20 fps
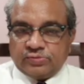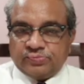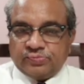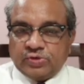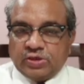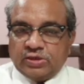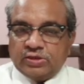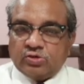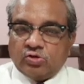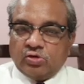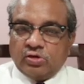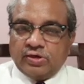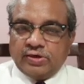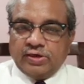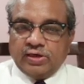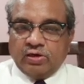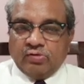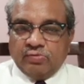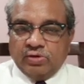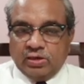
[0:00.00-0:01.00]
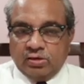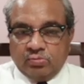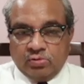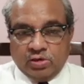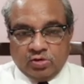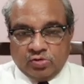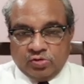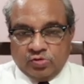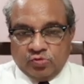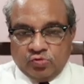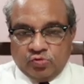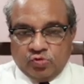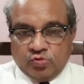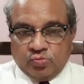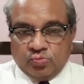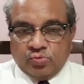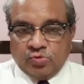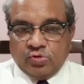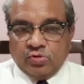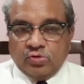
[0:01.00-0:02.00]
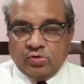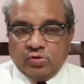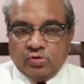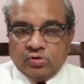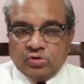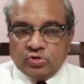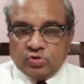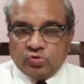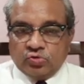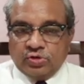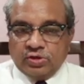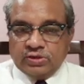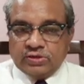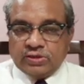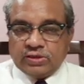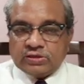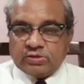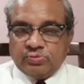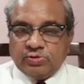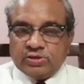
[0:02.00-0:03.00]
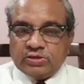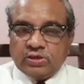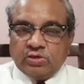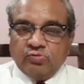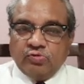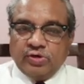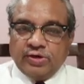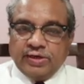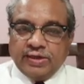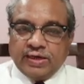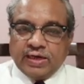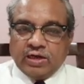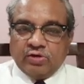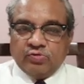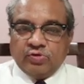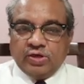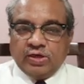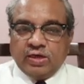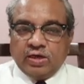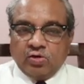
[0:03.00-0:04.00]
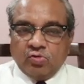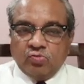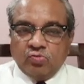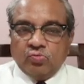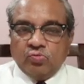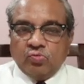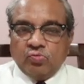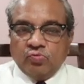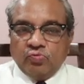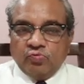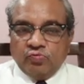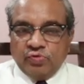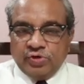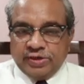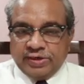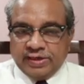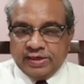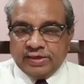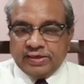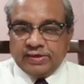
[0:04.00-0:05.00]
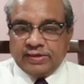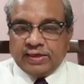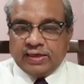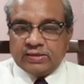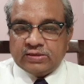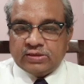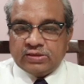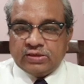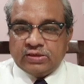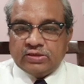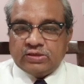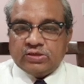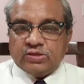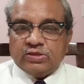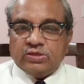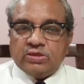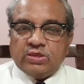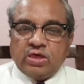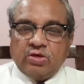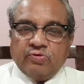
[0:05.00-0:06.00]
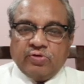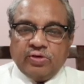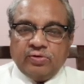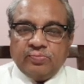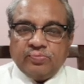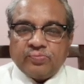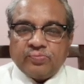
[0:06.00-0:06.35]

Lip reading: that is already available on YouTube. So this expression will derive then. Now we take it as it is. It is given